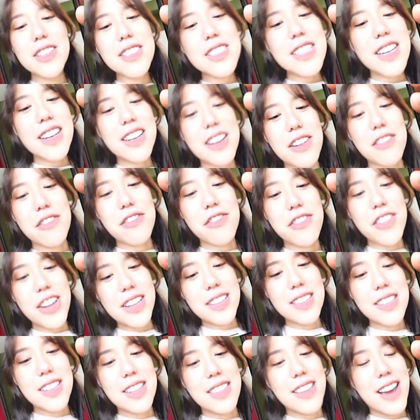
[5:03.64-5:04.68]
feels like it
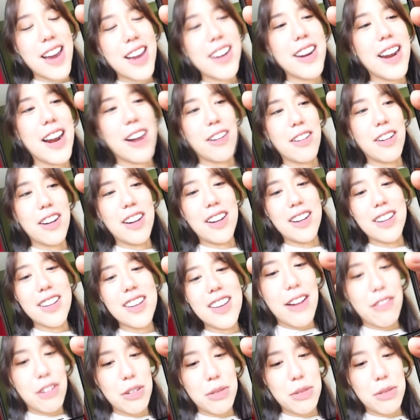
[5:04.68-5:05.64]
fits in that era,